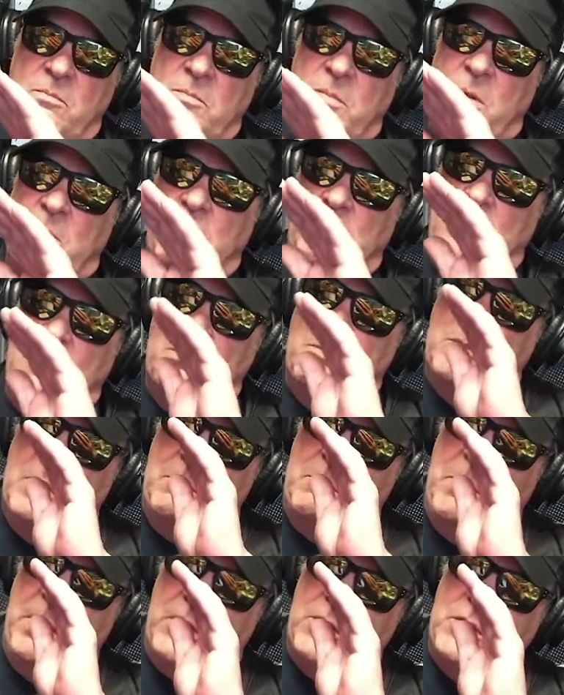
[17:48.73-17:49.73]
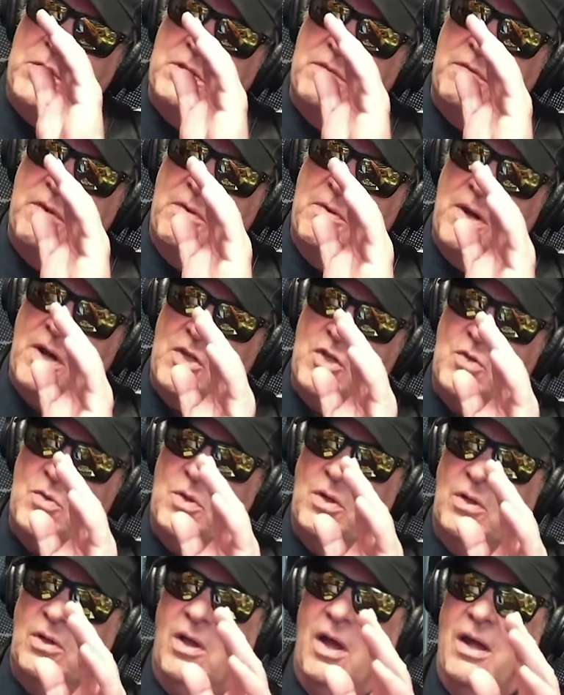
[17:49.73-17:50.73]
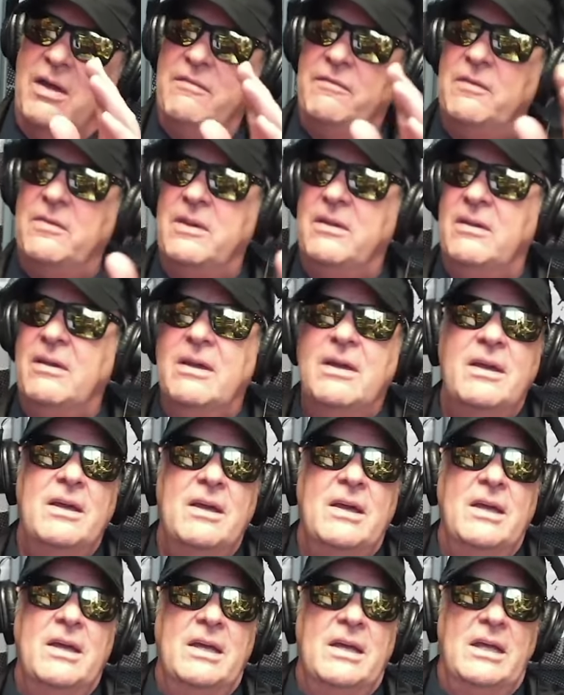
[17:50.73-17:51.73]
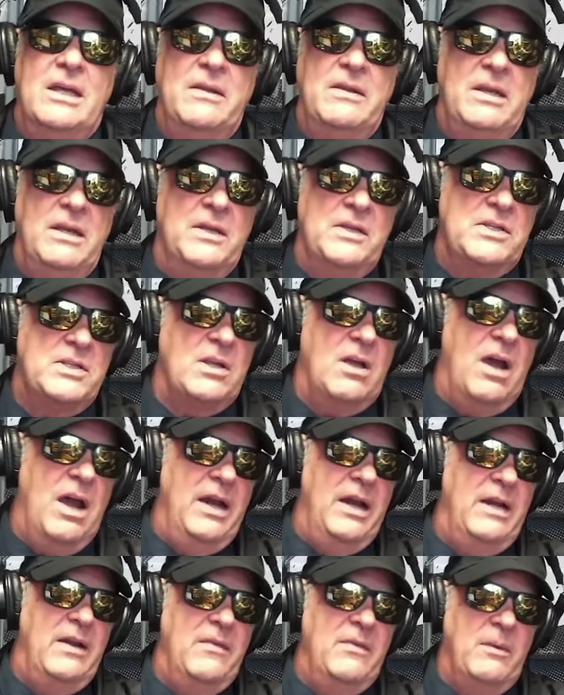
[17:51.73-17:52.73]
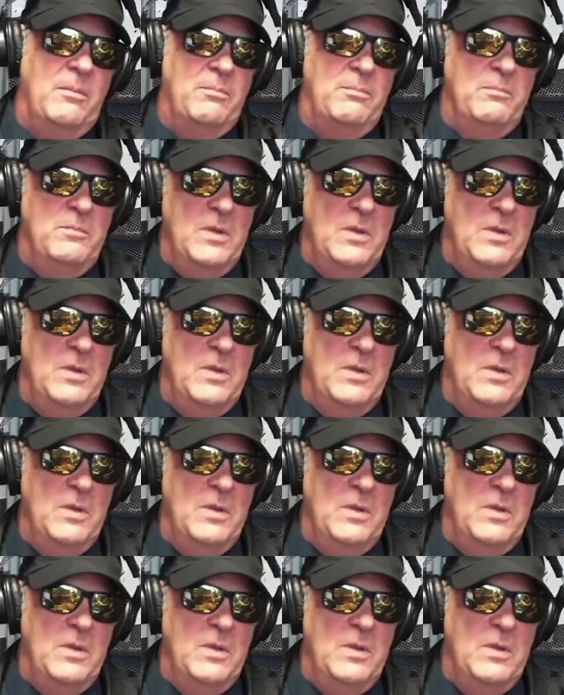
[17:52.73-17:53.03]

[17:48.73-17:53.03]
the depictions of industrial life and inside it and the